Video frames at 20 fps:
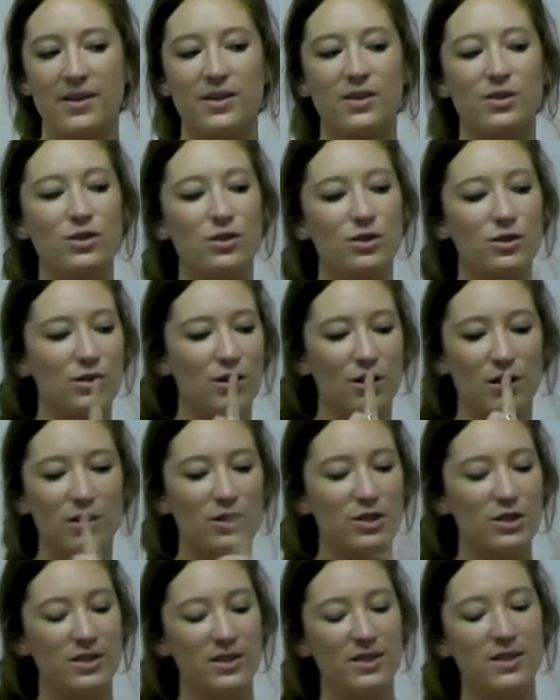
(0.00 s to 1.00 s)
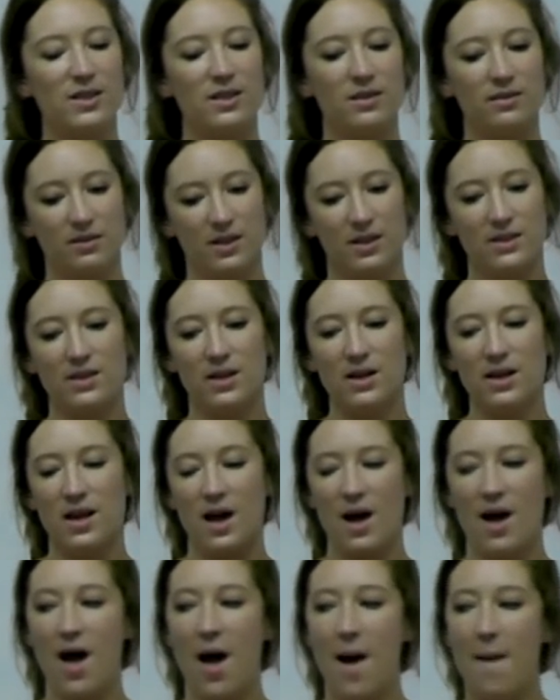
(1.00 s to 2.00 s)
Shh, no, no, just listen. That's not it
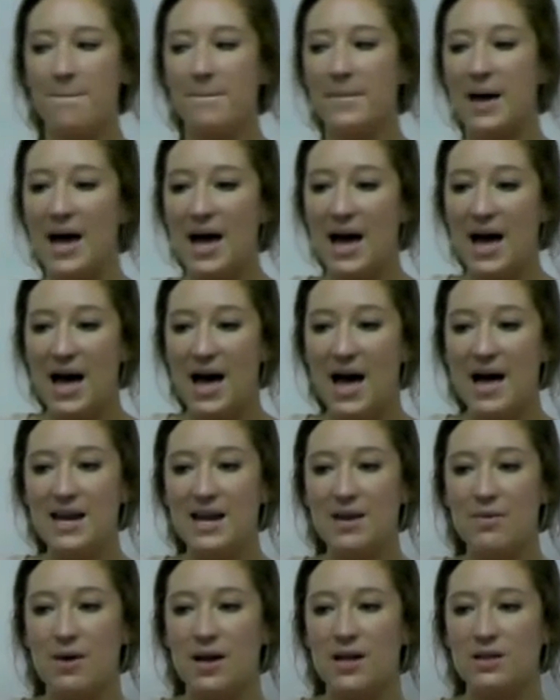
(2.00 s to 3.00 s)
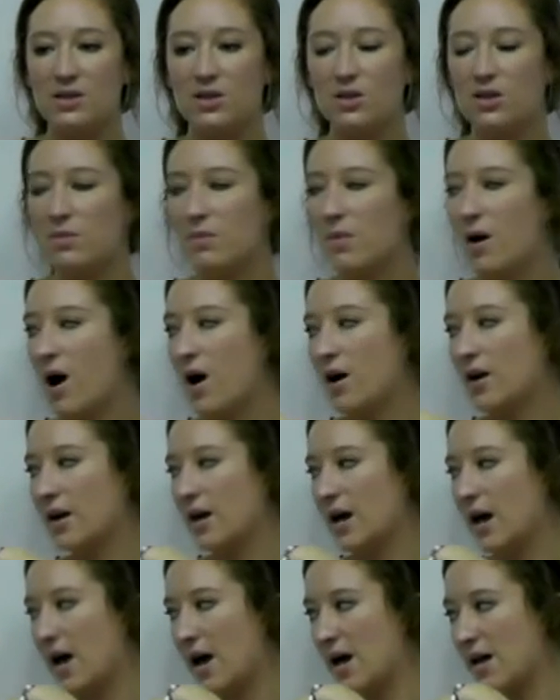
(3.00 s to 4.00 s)
yet. Maddie went to the
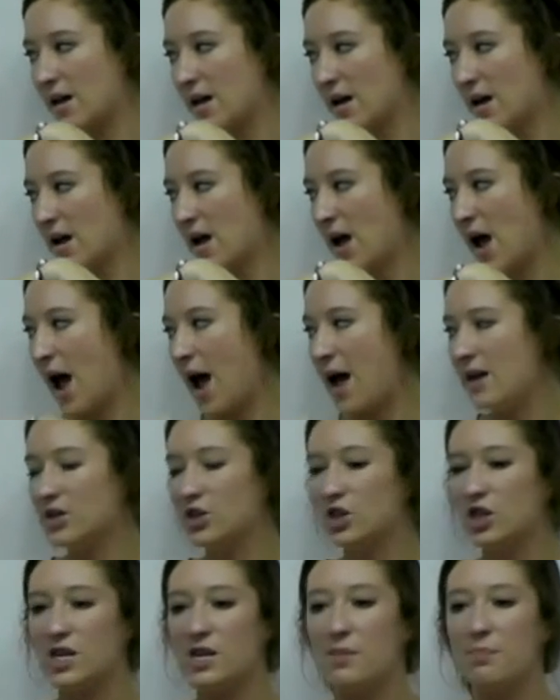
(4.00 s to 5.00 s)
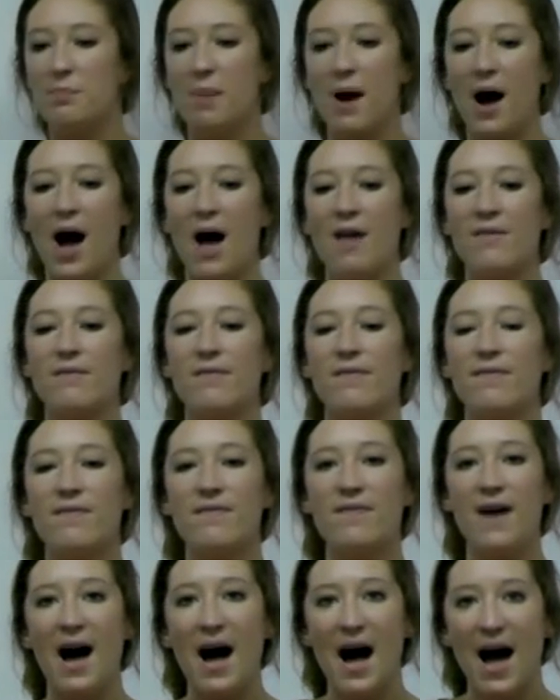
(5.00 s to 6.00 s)
market and she bought
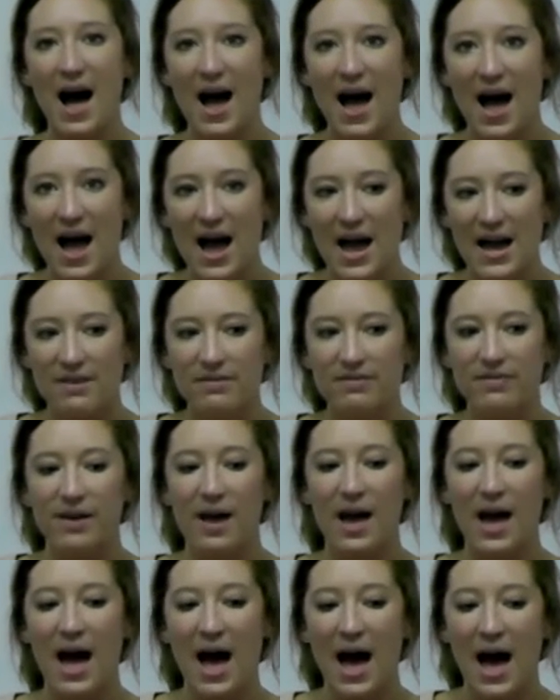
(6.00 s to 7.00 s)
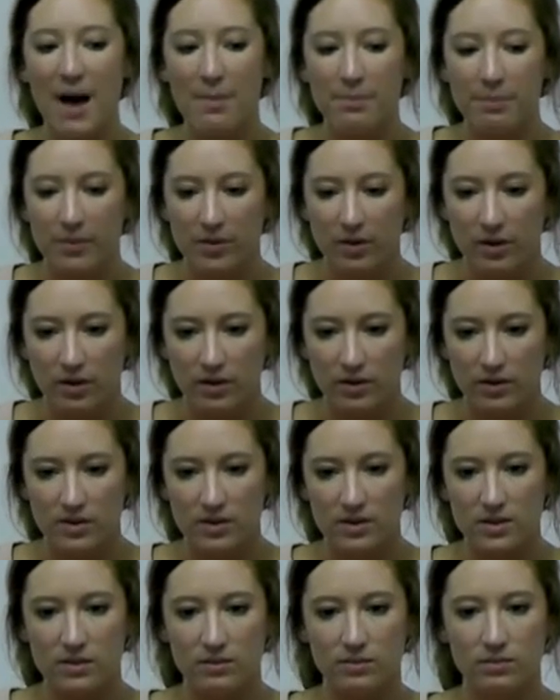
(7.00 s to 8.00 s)
five
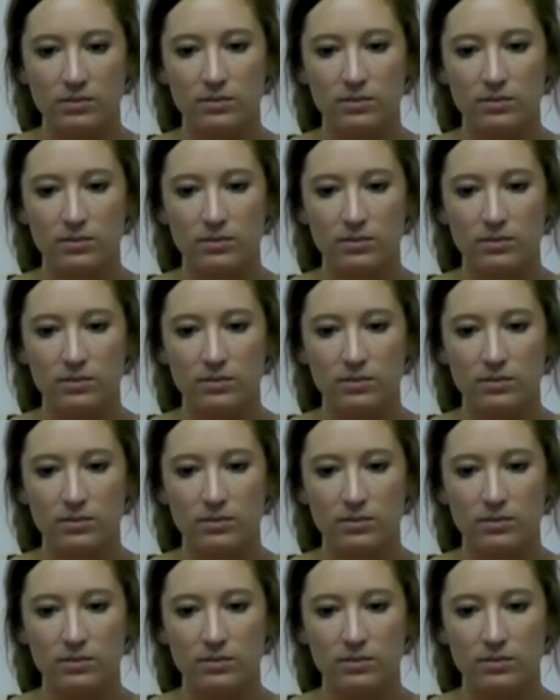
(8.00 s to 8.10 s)
apples.